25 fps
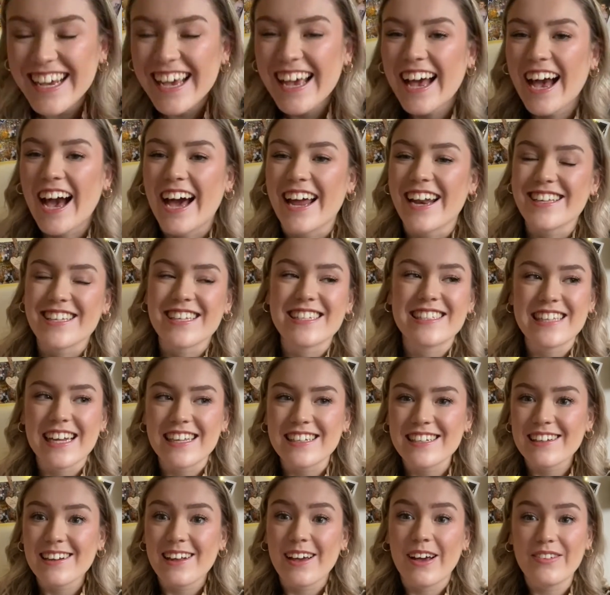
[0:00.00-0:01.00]
And it's a
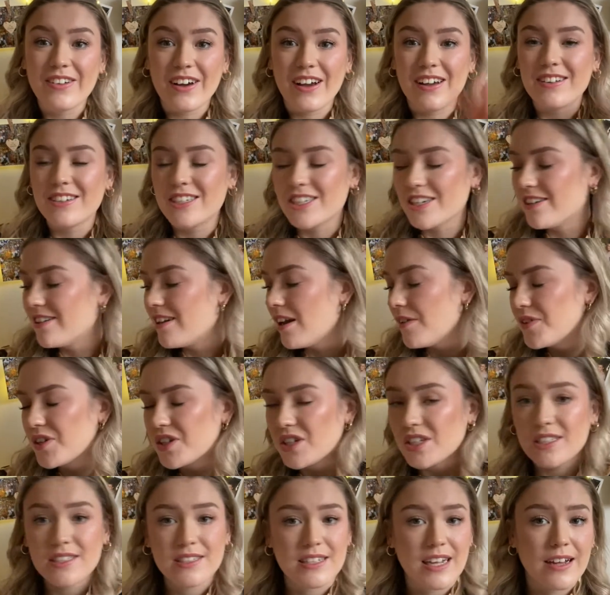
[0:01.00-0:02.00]
standalone. I do love a
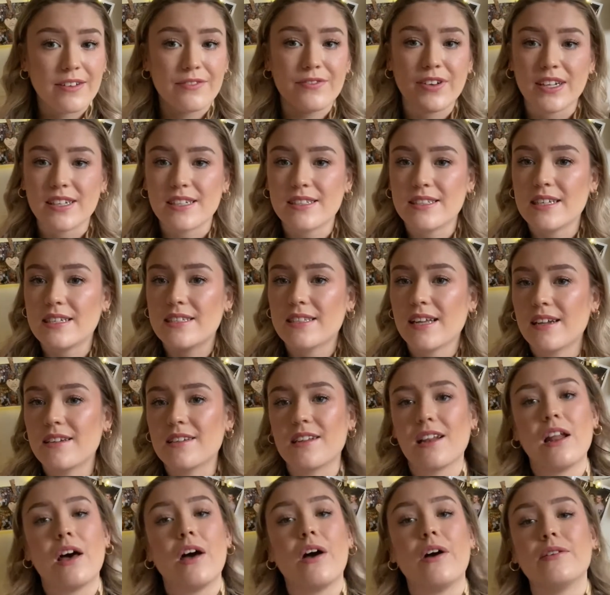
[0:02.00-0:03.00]
good fantasy
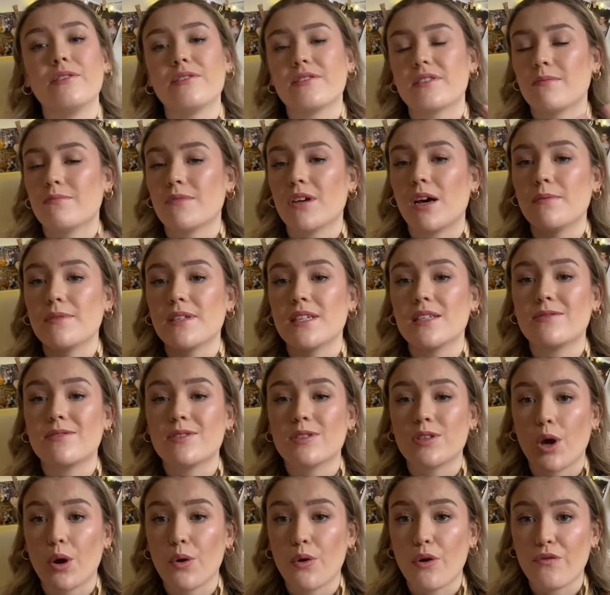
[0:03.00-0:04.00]
standalone. Sometimes it's
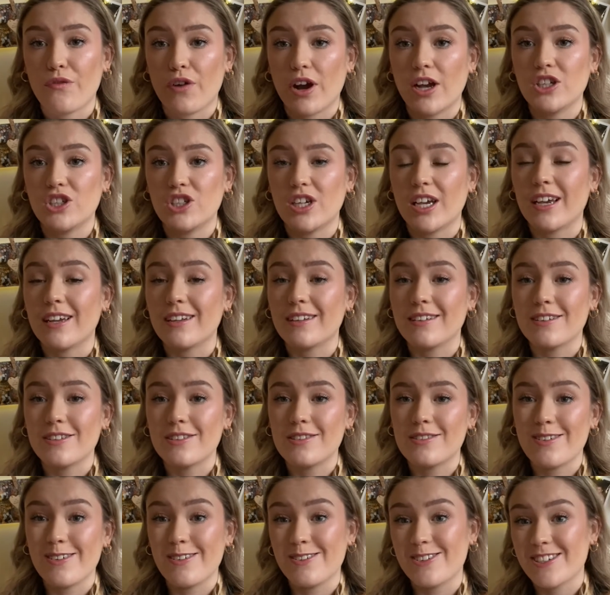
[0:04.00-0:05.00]
so refreshing
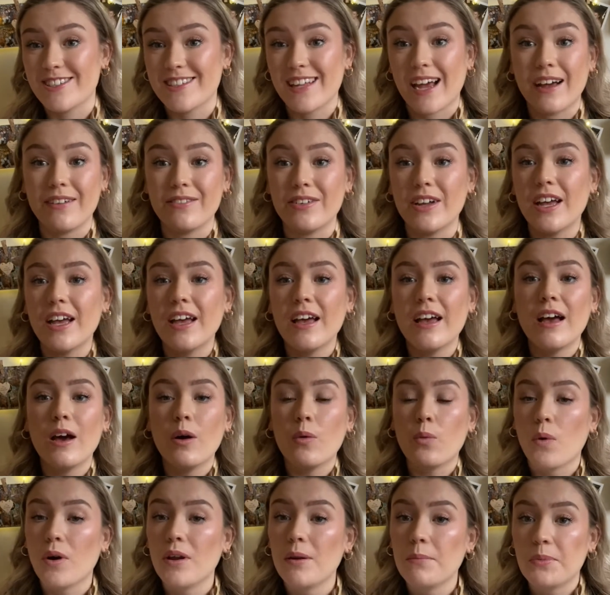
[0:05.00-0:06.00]
to just have
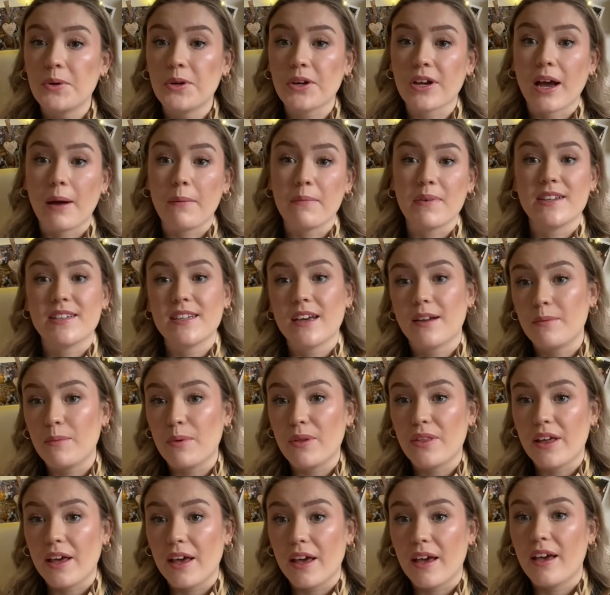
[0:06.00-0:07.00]
one book and be done with
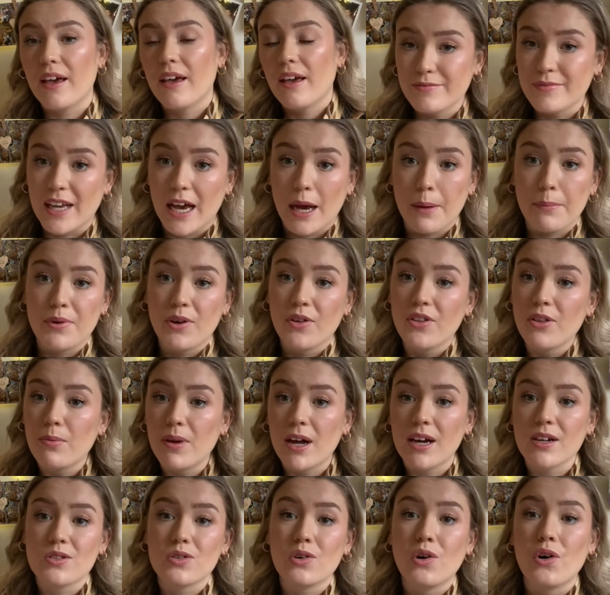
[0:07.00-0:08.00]
it. Yeah, Beyond the
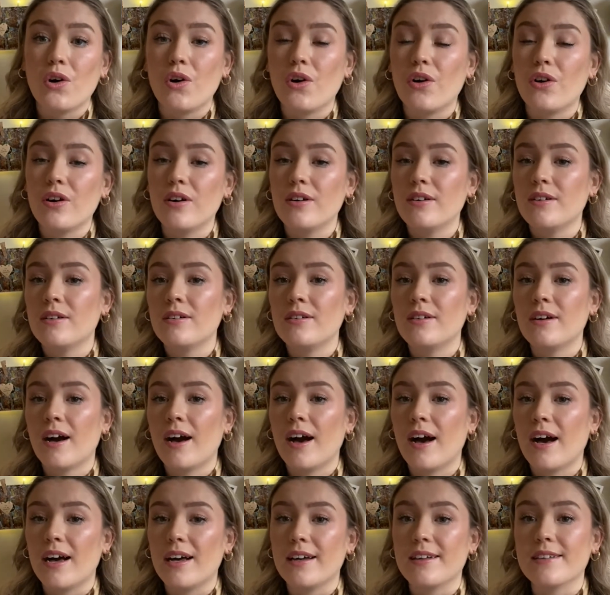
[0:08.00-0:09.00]
Black Door
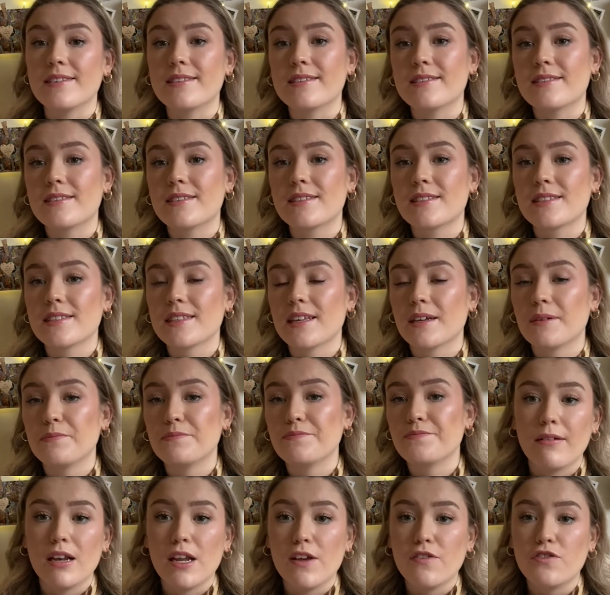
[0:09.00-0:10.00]
has
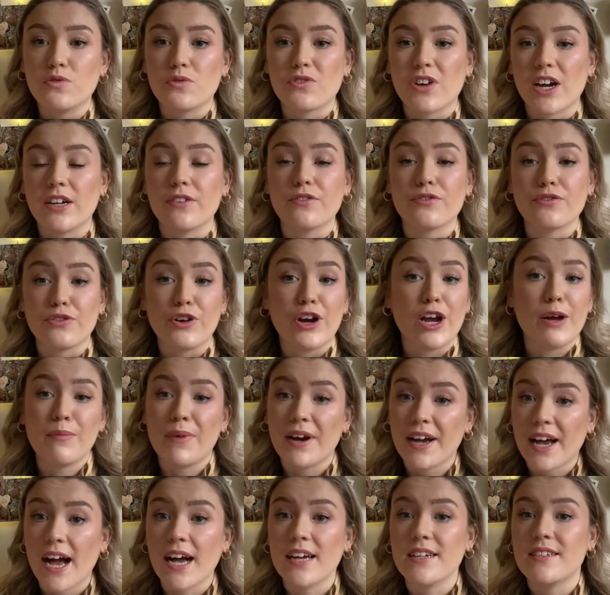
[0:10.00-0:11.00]
lived rent-free in my
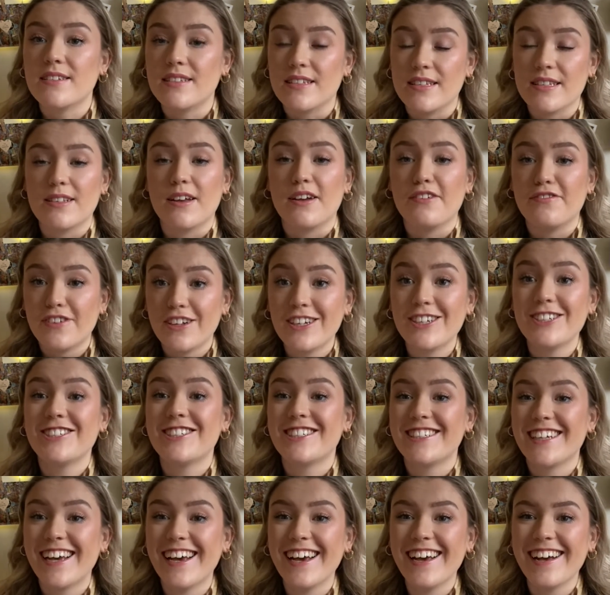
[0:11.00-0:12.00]
head since I finished
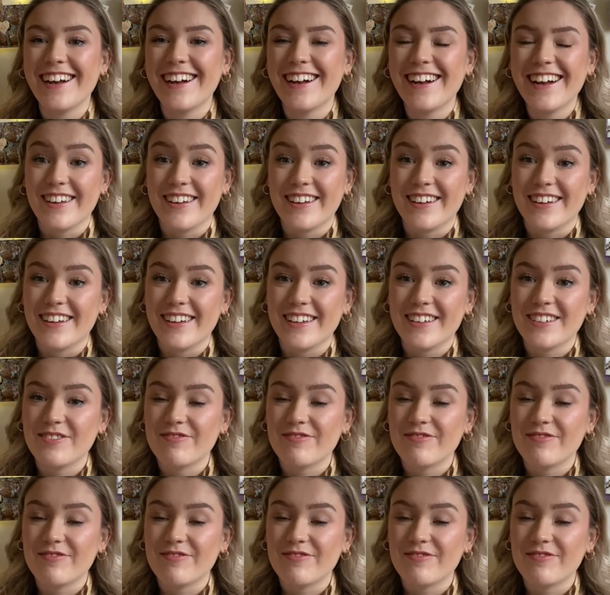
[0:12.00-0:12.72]
it. I